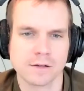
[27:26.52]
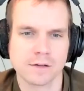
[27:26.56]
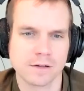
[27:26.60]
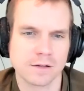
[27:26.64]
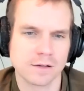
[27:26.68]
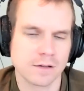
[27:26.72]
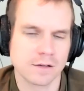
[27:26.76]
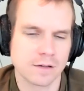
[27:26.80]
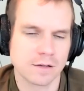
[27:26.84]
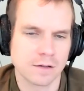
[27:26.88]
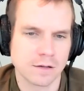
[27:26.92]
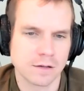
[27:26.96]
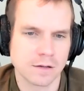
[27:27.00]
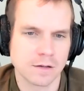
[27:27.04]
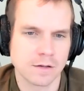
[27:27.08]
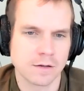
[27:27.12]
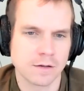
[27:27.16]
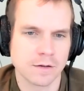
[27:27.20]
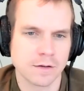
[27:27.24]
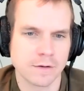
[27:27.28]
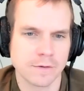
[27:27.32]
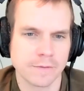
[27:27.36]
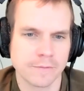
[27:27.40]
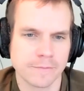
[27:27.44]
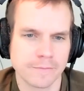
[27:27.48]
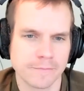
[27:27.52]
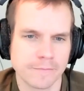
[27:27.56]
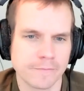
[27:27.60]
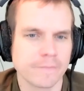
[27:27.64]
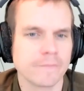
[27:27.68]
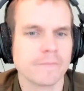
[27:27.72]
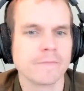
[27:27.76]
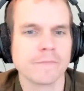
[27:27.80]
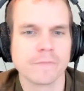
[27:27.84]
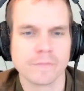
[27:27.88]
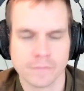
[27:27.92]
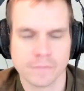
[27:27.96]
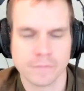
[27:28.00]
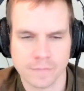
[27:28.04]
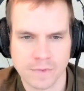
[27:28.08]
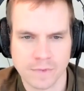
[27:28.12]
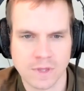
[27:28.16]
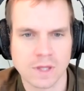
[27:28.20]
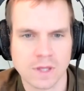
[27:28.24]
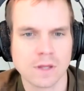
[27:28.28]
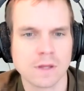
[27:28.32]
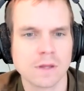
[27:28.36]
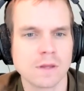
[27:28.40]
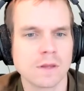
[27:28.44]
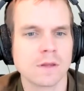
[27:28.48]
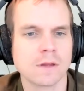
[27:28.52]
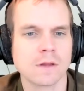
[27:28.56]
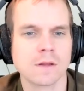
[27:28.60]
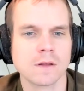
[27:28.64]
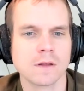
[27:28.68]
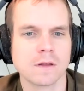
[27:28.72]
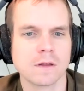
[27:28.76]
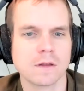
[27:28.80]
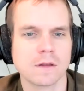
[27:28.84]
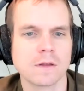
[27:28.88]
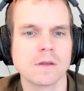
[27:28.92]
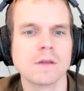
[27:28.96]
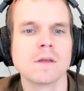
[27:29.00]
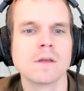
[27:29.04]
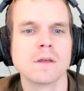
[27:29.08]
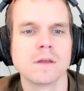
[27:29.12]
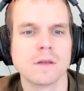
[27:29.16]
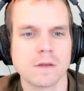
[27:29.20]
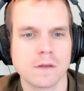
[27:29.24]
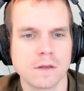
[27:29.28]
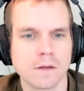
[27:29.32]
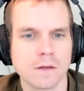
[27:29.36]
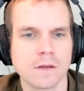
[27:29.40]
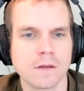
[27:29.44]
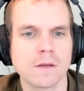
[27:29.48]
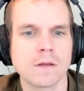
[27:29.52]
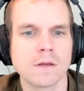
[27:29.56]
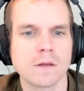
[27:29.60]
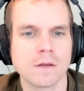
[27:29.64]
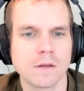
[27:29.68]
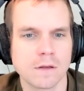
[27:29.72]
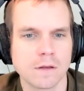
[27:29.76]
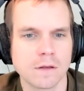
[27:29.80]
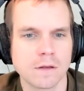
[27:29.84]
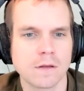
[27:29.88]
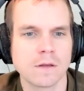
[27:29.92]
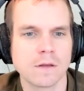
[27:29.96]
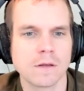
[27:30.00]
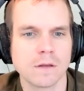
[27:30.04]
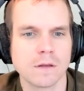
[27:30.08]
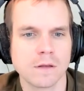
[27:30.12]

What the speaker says: it's like commits, branches, all the dev info related stuff.